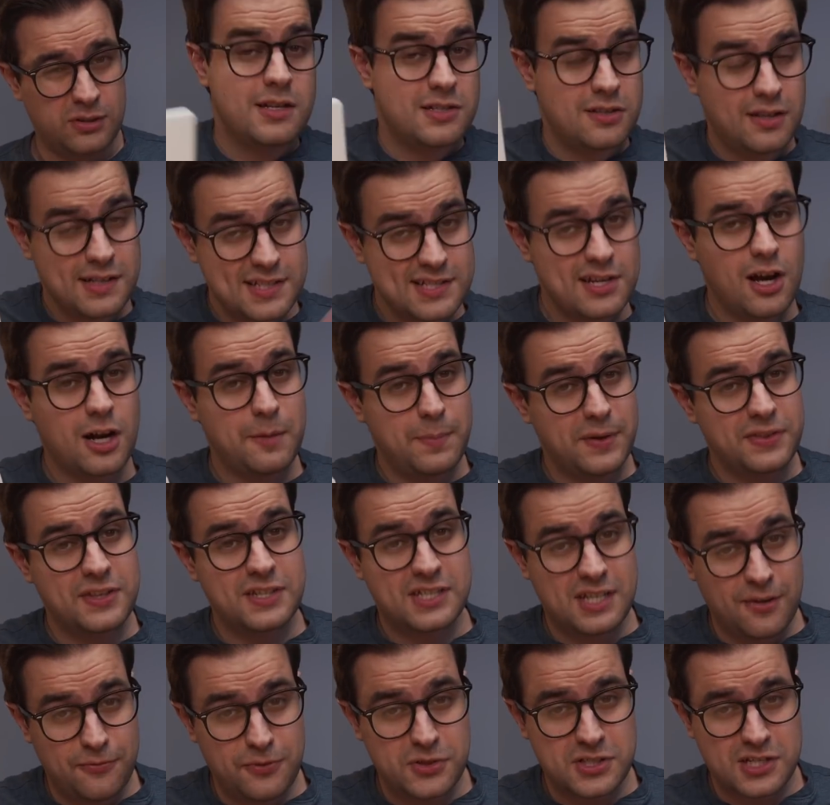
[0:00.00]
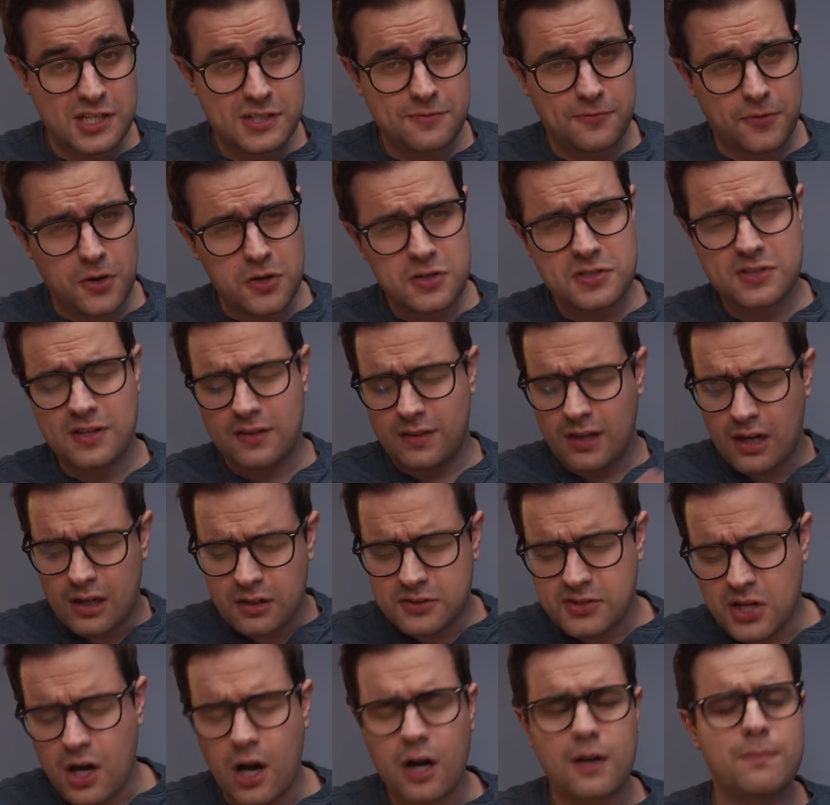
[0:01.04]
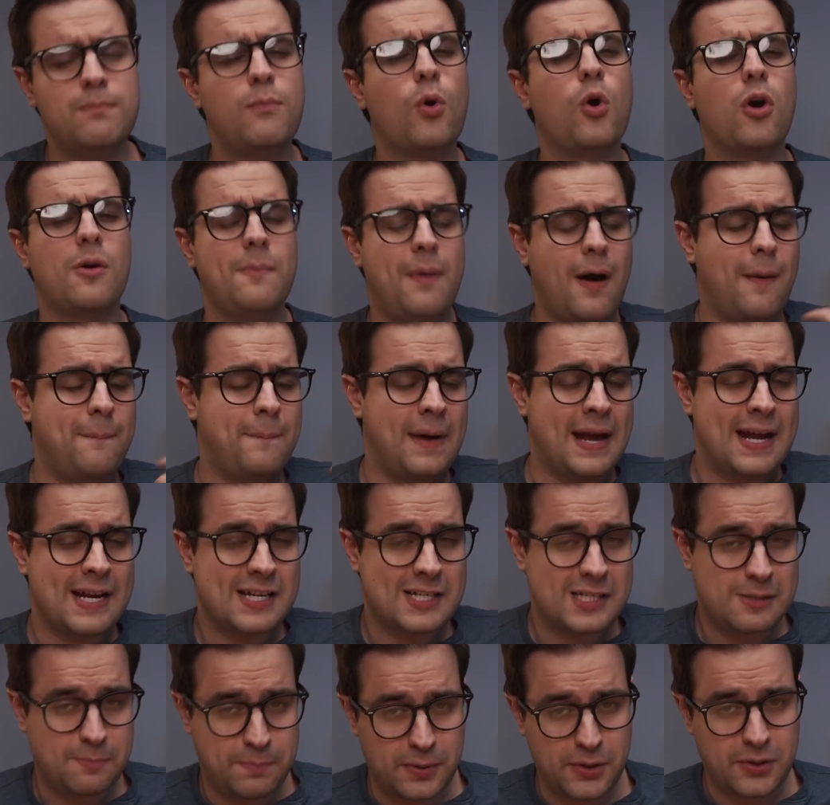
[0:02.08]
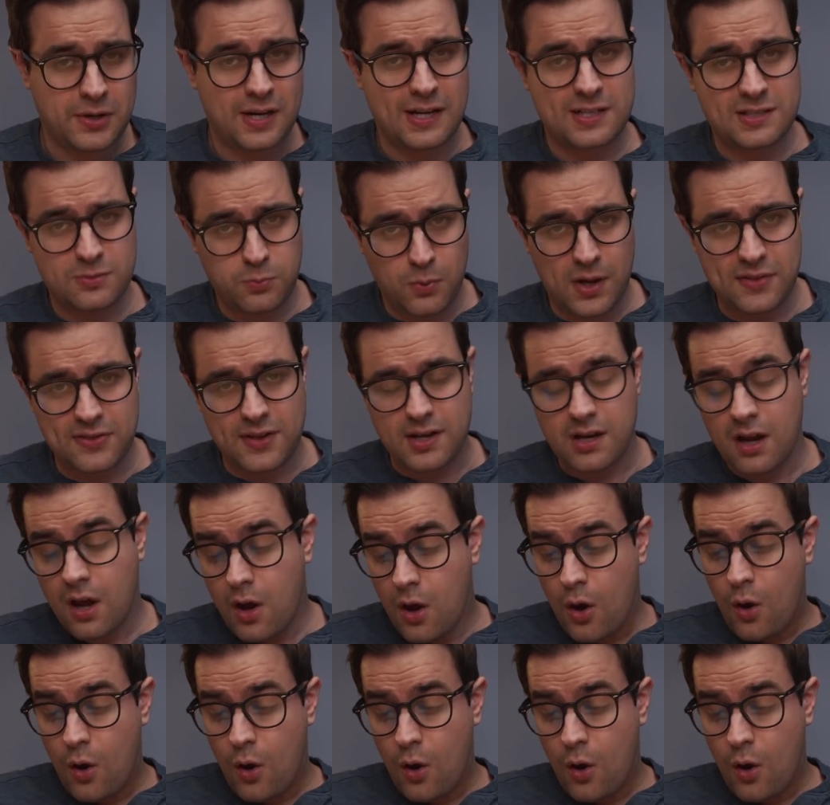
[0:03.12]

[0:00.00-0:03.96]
So let's talk about the differences first, and then I'll talk more about my experience with it.